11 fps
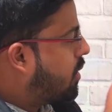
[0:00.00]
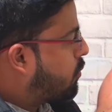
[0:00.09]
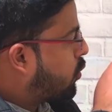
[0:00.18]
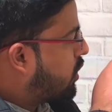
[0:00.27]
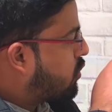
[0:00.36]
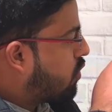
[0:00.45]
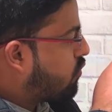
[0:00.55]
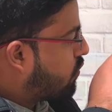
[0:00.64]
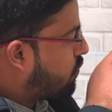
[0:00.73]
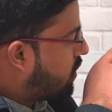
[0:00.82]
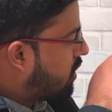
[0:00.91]
progression of a
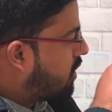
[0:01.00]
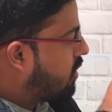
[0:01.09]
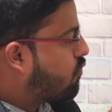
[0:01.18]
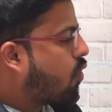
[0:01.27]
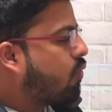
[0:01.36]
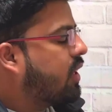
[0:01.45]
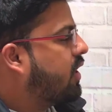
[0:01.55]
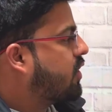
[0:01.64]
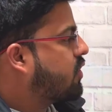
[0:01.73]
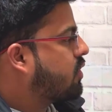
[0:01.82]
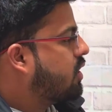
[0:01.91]
finger in the forward
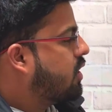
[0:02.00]
direction.